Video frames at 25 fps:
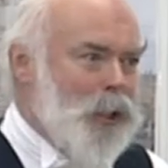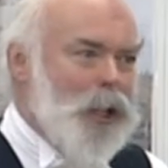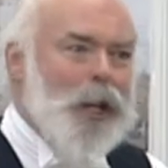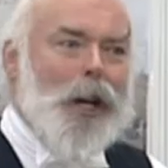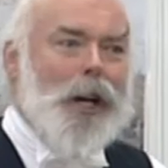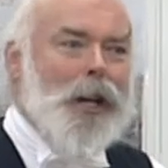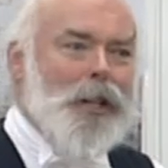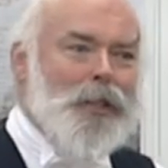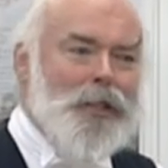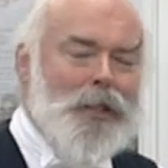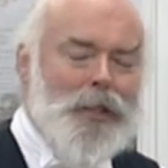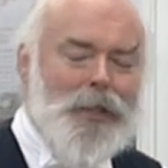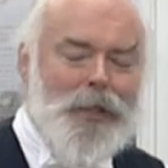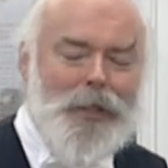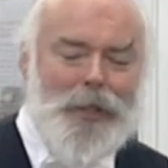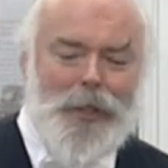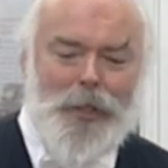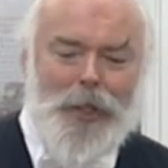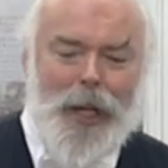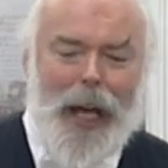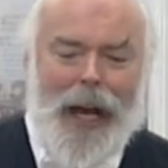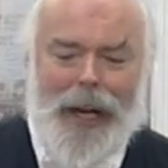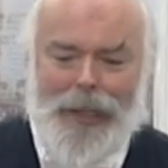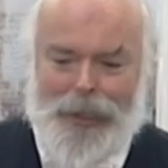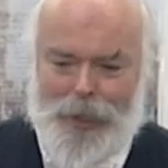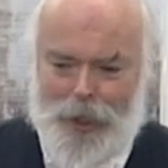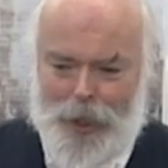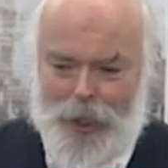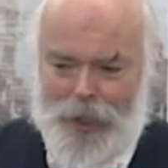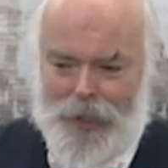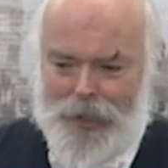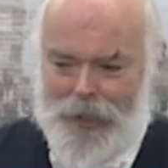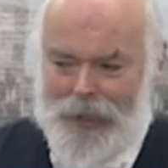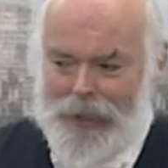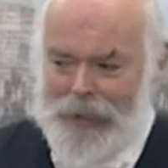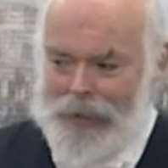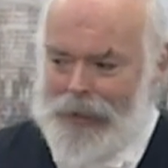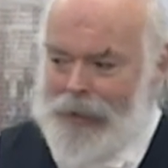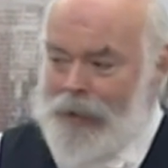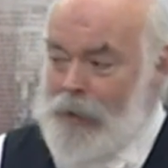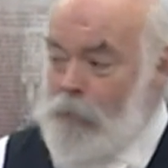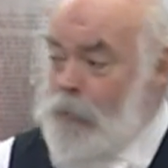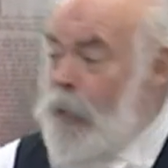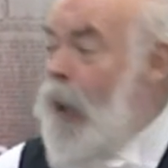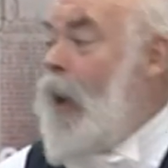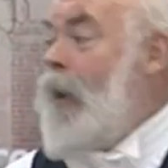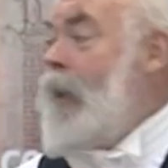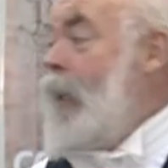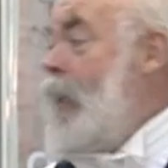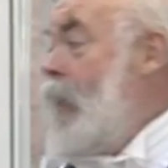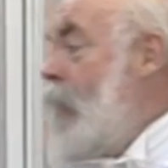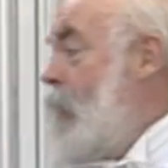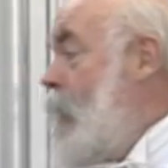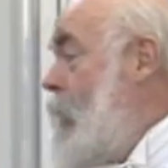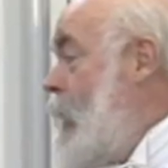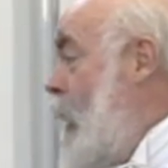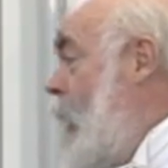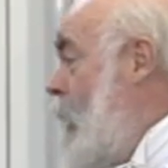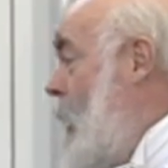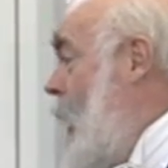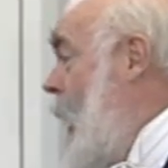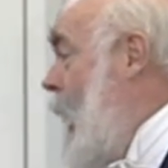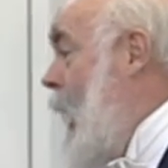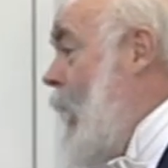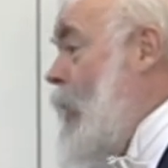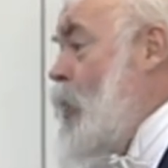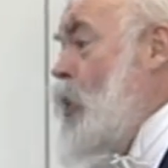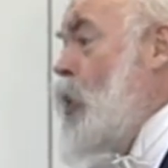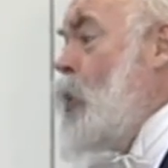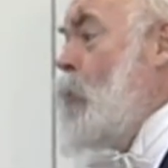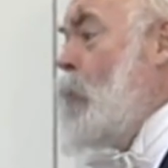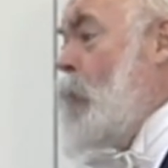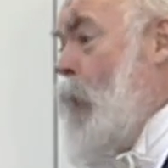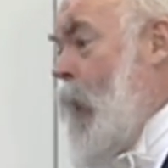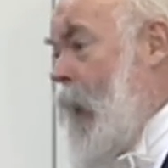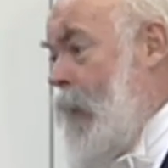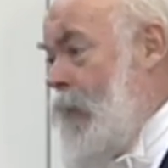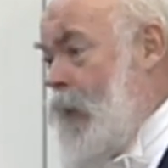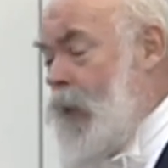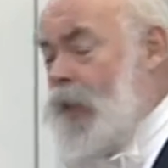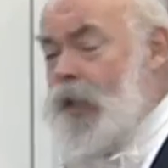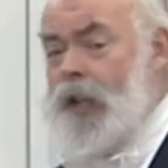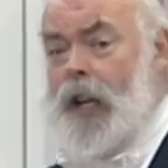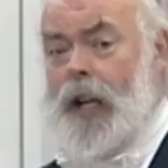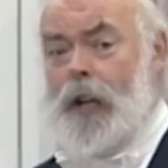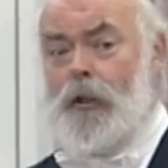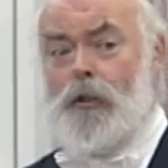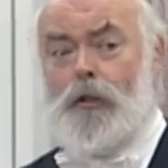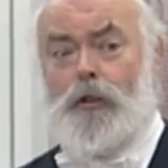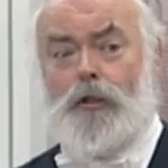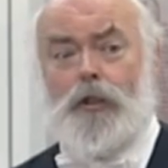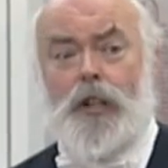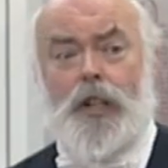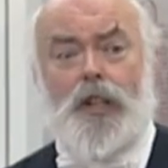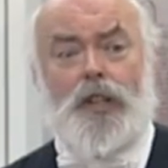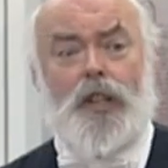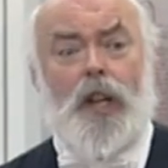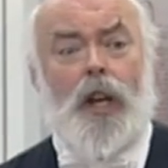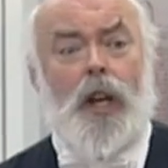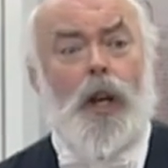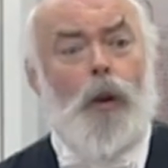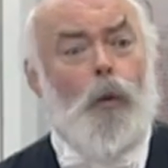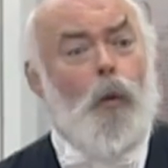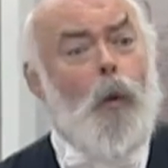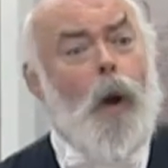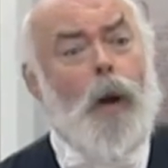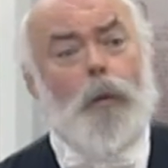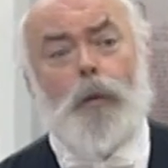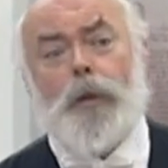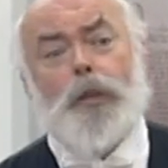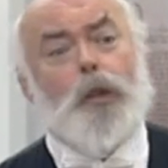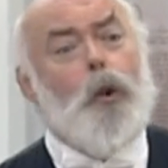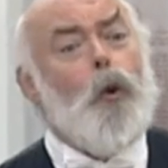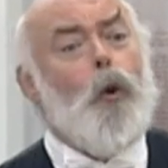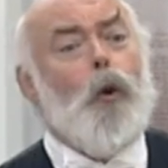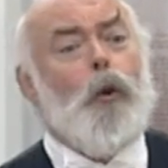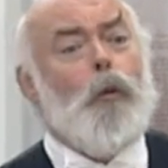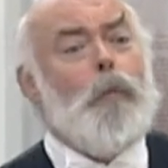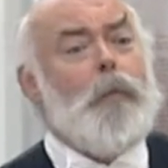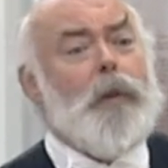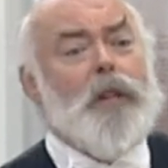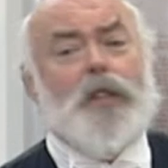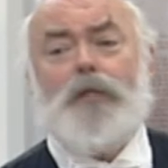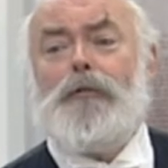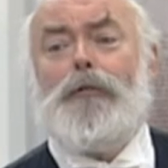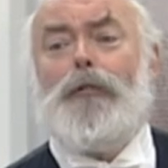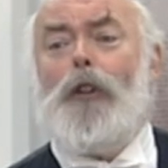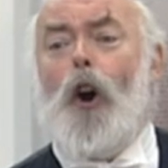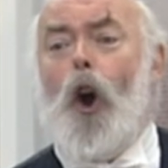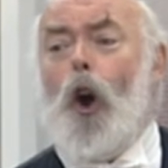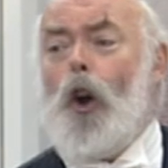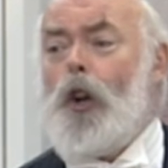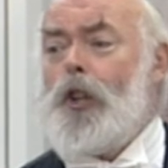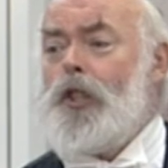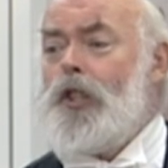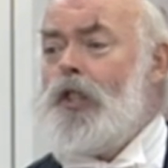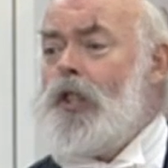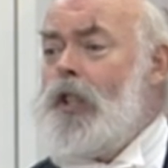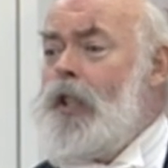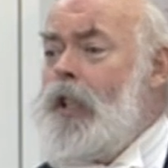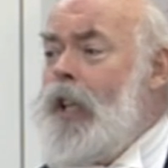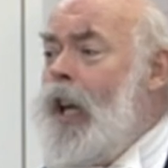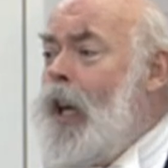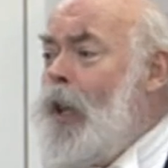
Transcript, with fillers: tasks and challenges. Barney, incidentally, had two private secretaries. One was called Miss Fox and the